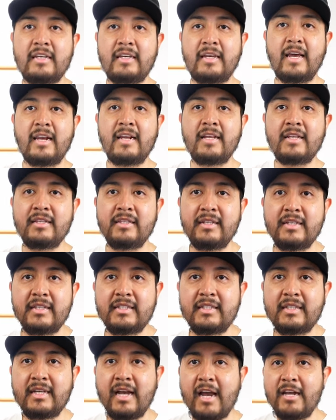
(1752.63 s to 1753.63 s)
getting
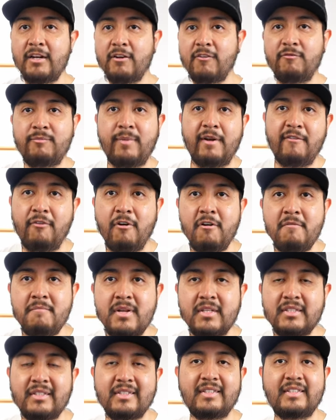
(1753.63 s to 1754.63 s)
this kind of
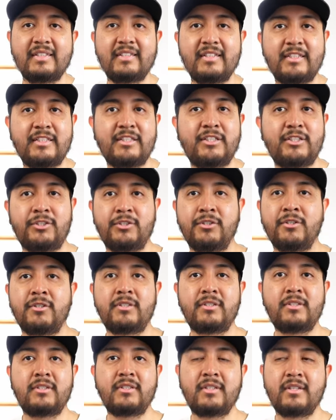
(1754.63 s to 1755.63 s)
performance is
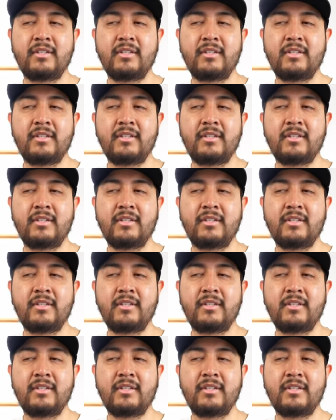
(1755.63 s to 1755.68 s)
just